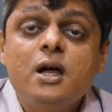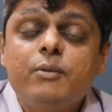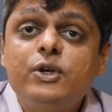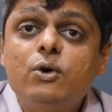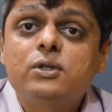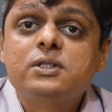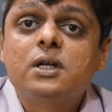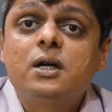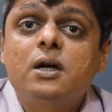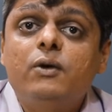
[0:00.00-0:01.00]

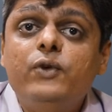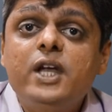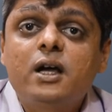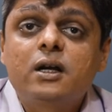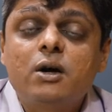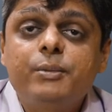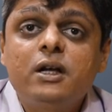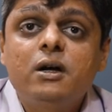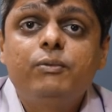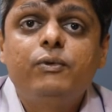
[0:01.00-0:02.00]
because we are
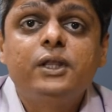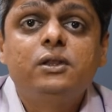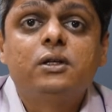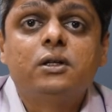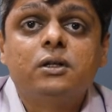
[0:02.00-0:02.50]
coming up with